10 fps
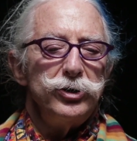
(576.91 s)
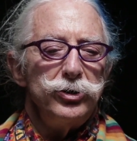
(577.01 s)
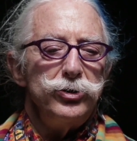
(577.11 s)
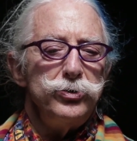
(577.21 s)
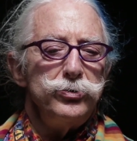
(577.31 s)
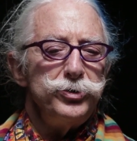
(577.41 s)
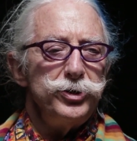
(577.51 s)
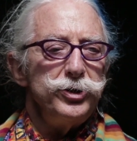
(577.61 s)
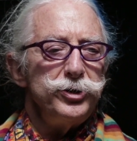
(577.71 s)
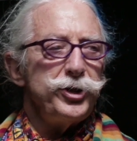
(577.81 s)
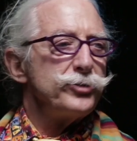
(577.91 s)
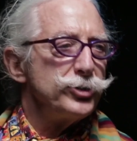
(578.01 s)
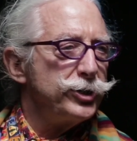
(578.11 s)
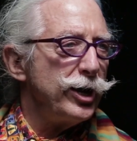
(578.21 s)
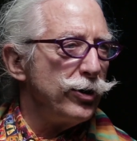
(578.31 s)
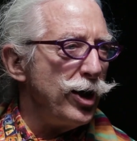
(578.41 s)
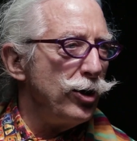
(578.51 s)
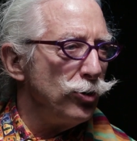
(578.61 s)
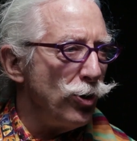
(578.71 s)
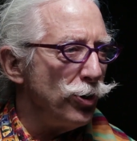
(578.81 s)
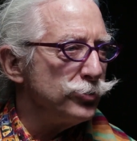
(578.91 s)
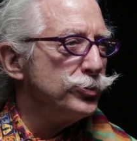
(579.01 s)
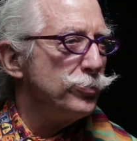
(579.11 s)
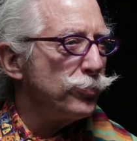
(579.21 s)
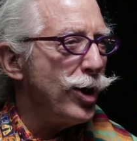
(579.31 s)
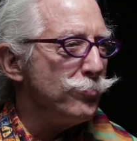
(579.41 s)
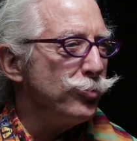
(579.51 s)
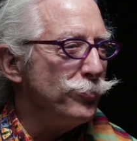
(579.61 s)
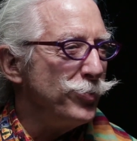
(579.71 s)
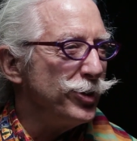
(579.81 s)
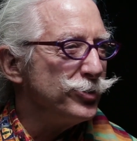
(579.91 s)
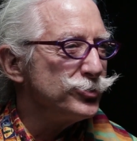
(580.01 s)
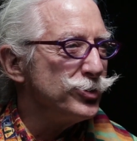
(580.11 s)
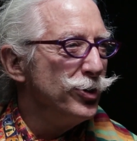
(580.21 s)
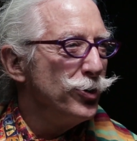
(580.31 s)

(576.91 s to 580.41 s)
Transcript: who doesn't care how large the problem is,